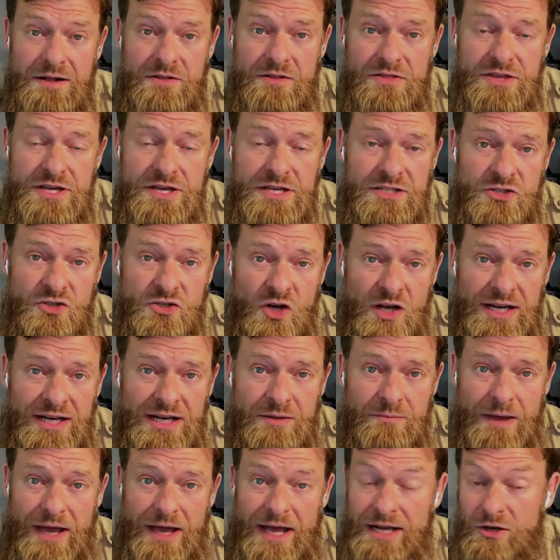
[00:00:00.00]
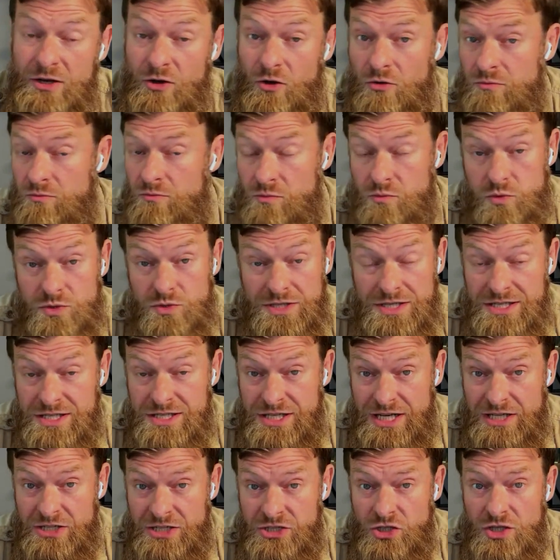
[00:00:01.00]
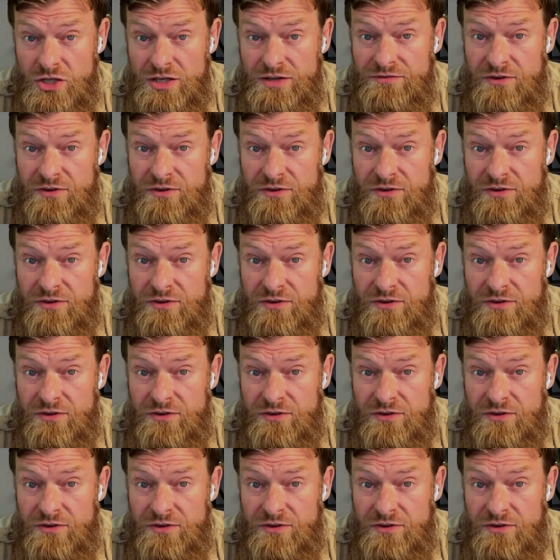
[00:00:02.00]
This training manual was essentially